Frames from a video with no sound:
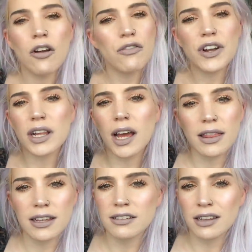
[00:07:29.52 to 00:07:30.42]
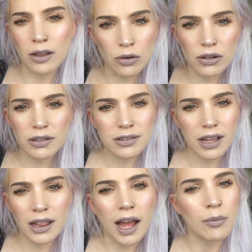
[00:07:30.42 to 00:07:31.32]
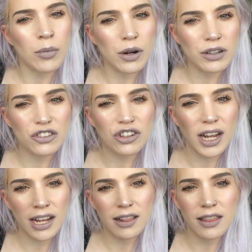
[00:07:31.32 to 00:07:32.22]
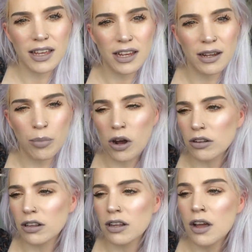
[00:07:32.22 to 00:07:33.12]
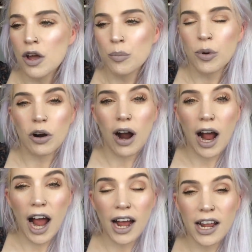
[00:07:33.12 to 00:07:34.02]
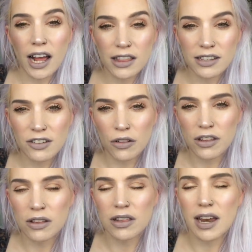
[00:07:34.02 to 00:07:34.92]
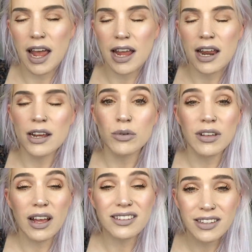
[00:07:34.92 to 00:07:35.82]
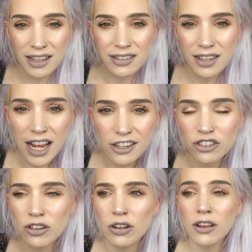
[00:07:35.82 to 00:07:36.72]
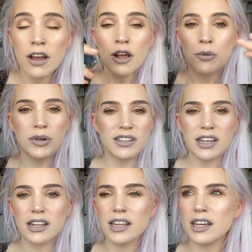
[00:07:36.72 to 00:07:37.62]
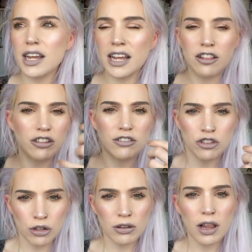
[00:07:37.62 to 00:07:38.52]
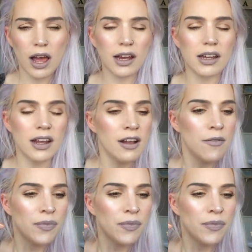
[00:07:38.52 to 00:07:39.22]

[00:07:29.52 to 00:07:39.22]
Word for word: I don't feel like this looks like much in the bottle, but I had this on the other day and it was sensational, particularly in the sunlight.